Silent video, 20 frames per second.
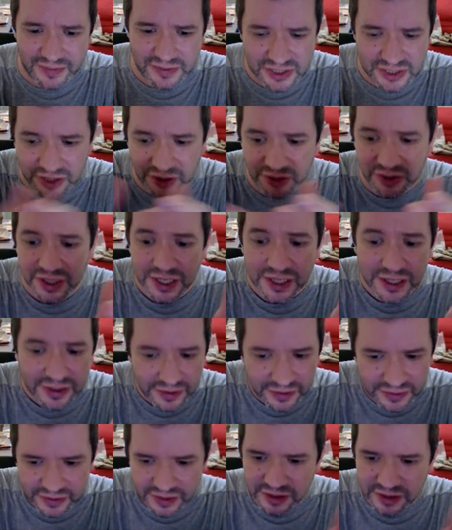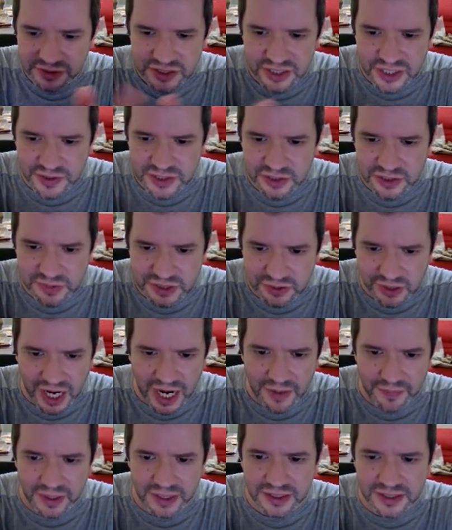So just
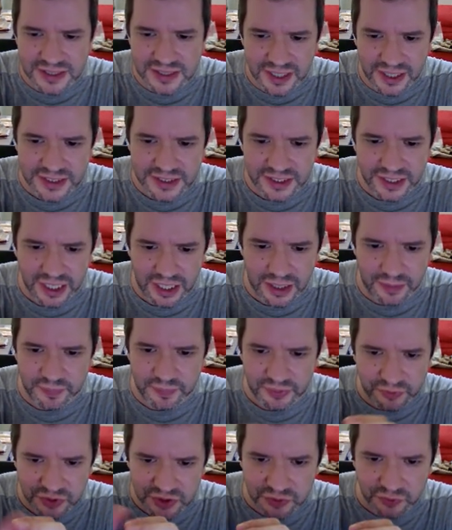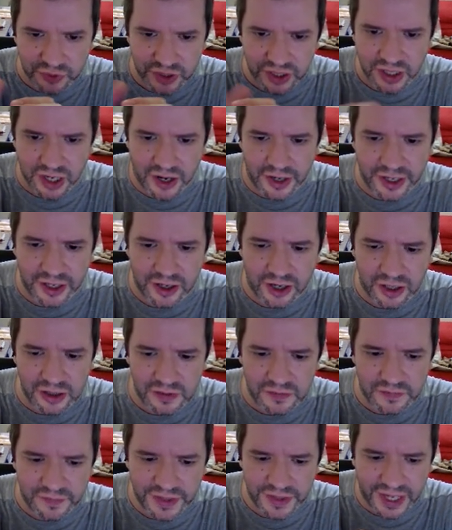subscribing does help regarding all
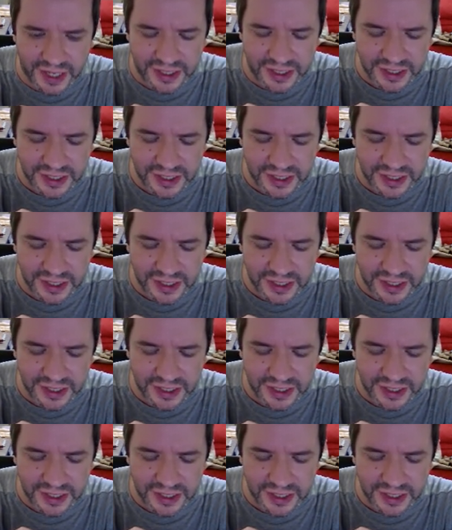of that.